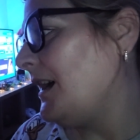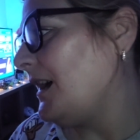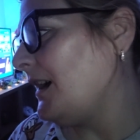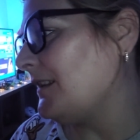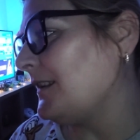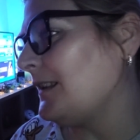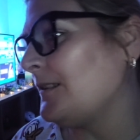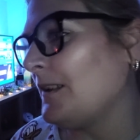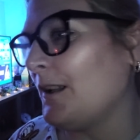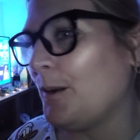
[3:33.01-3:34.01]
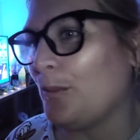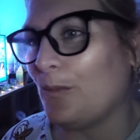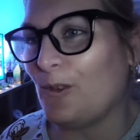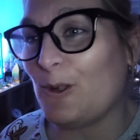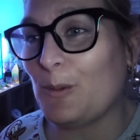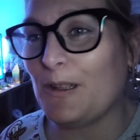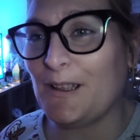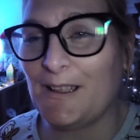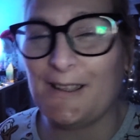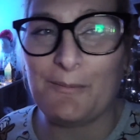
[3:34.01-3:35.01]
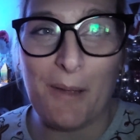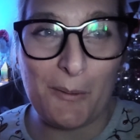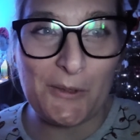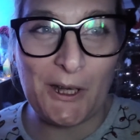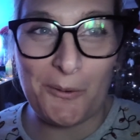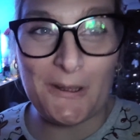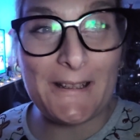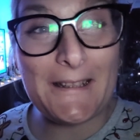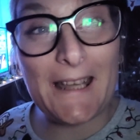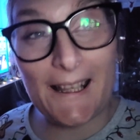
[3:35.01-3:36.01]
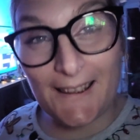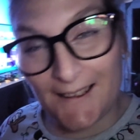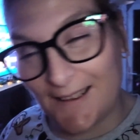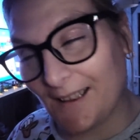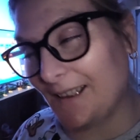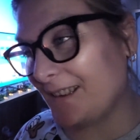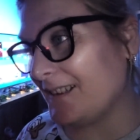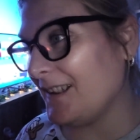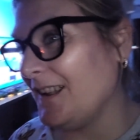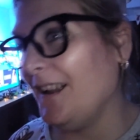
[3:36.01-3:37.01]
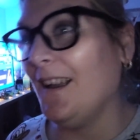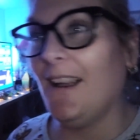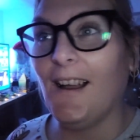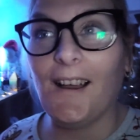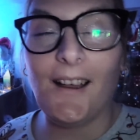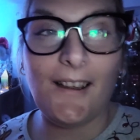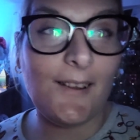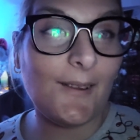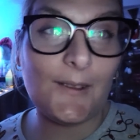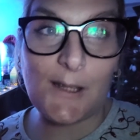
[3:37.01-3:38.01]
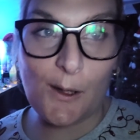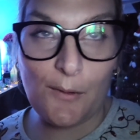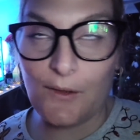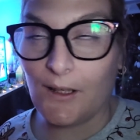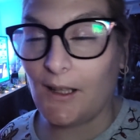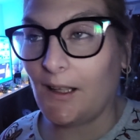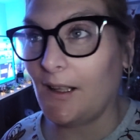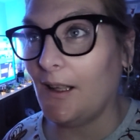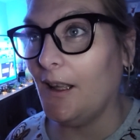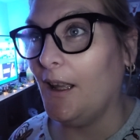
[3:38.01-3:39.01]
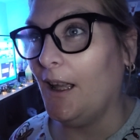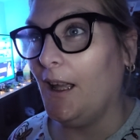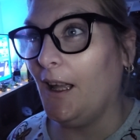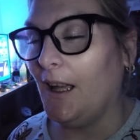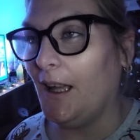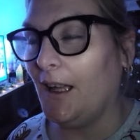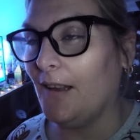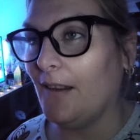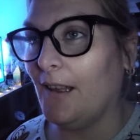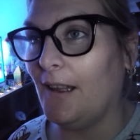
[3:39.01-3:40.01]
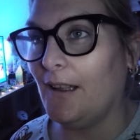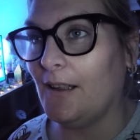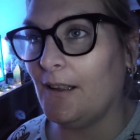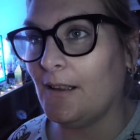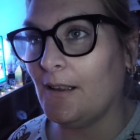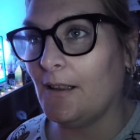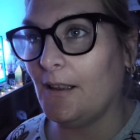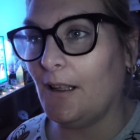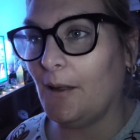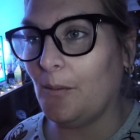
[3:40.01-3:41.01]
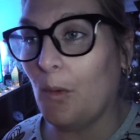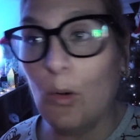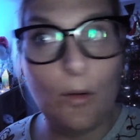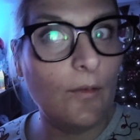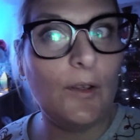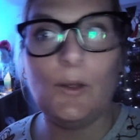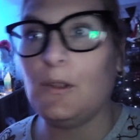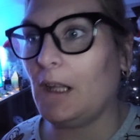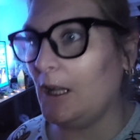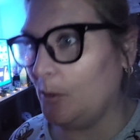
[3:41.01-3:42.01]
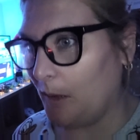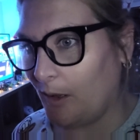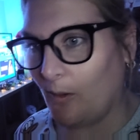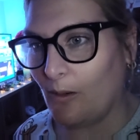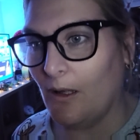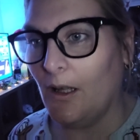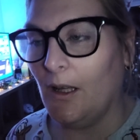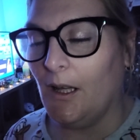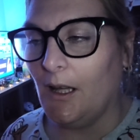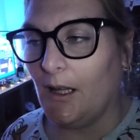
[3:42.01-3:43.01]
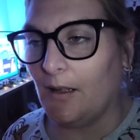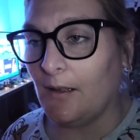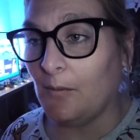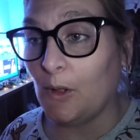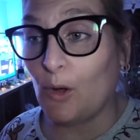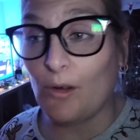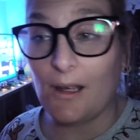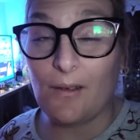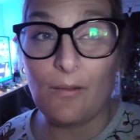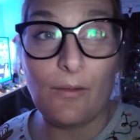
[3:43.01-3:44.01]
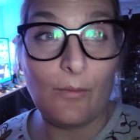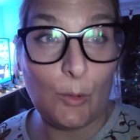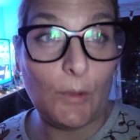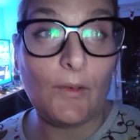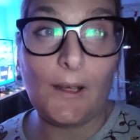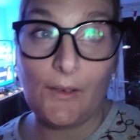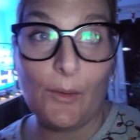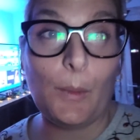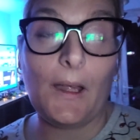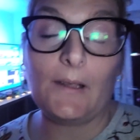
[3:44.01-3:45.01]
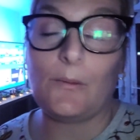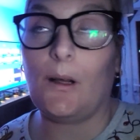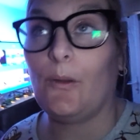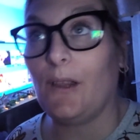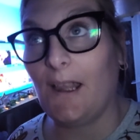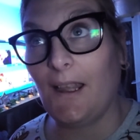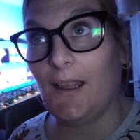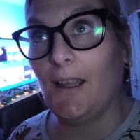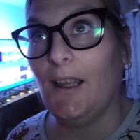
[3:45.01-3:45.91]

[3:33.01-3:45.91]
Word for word: and then Reuben and his bachelor was dancing, and it was so funny. And then more food came out, and then we got Reuben ready for bed while there.